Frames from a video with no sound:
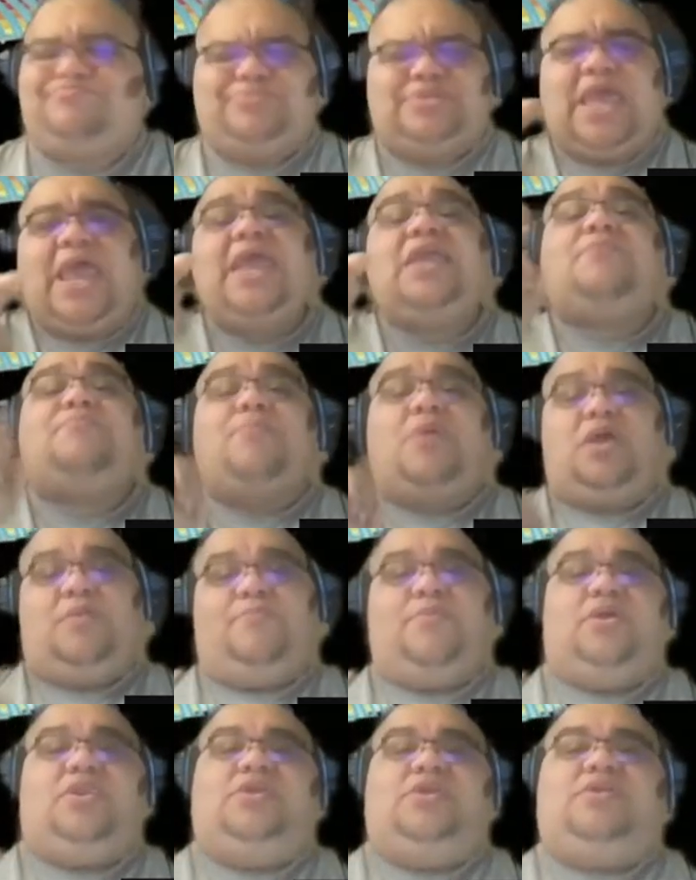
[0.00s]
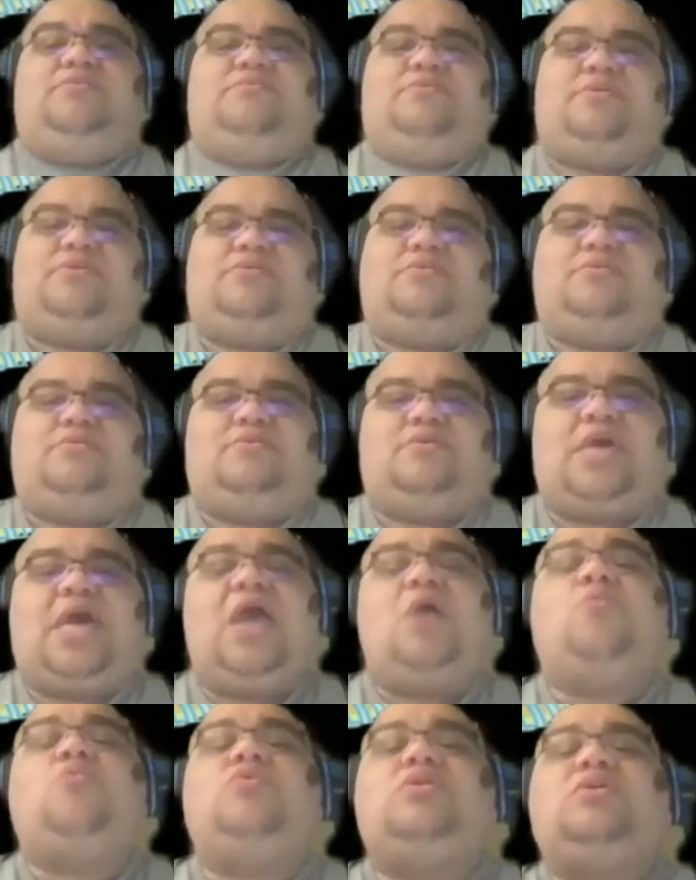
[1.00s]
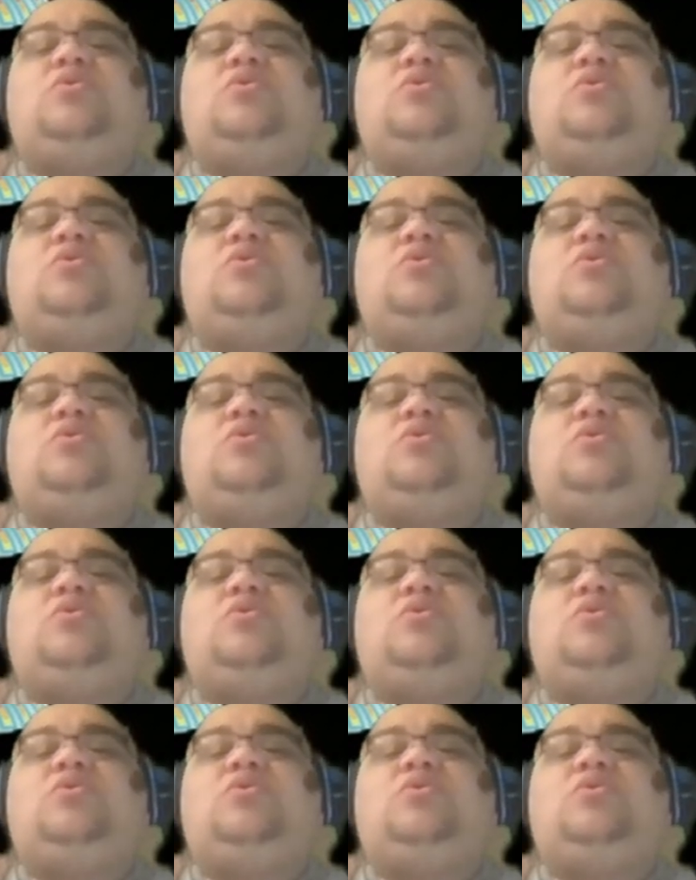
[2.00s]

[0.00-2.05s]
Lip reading: Take my money. I will